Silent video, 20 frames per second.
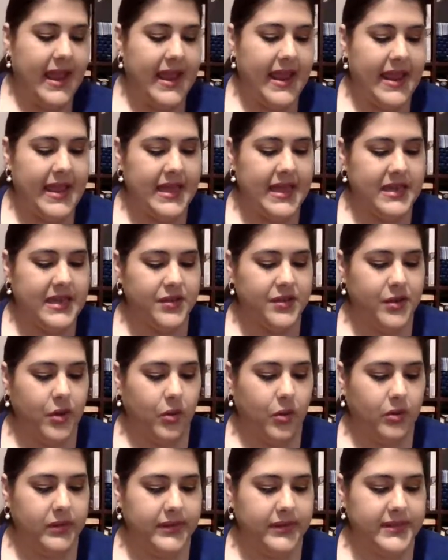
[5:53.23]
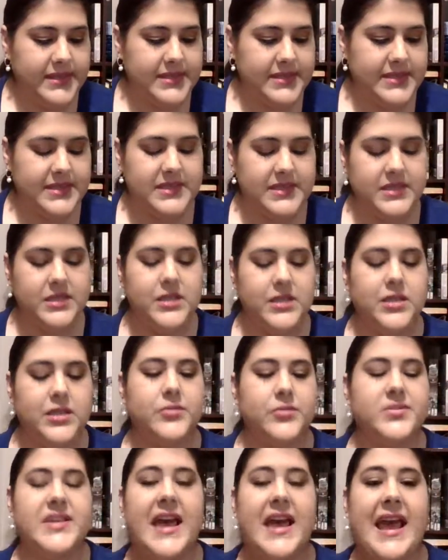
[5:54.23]
And the goal in this is to
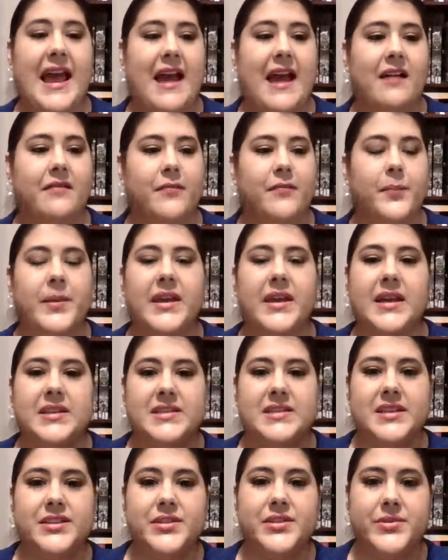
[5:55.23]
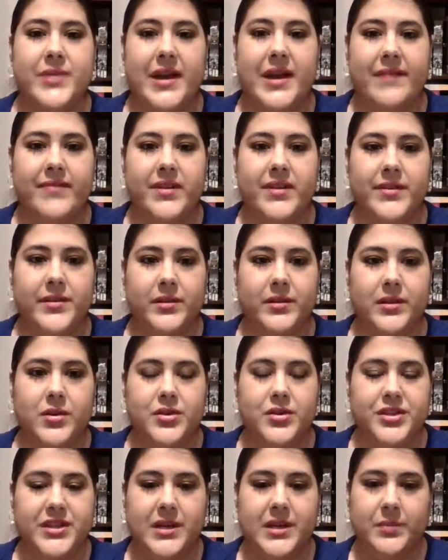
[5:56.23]
use half because I do have another
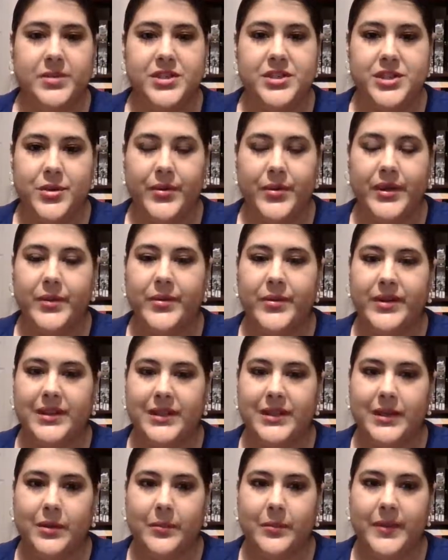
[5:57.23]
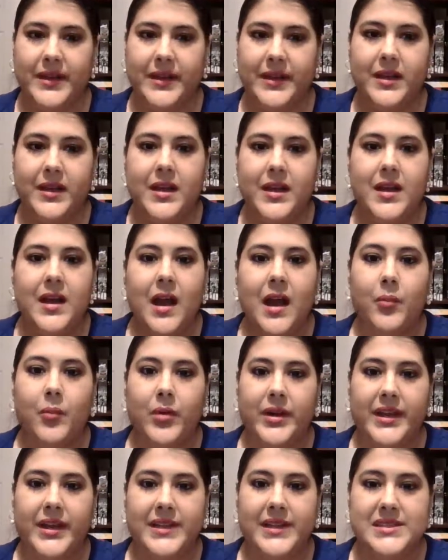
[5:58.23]
lotion I'll be showing you in a little bit. I
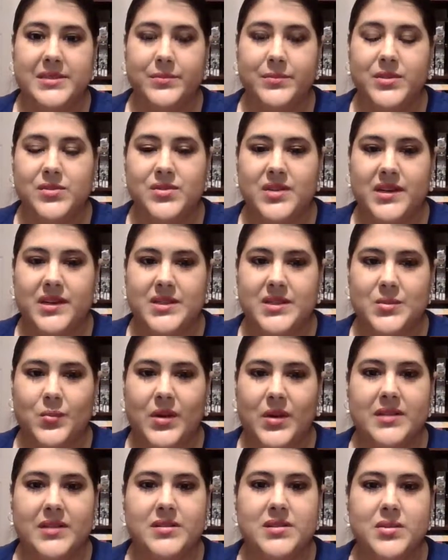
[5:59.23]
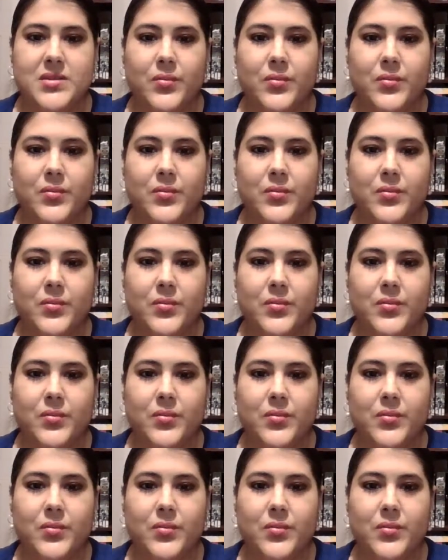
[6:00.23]
want to get some use on as well.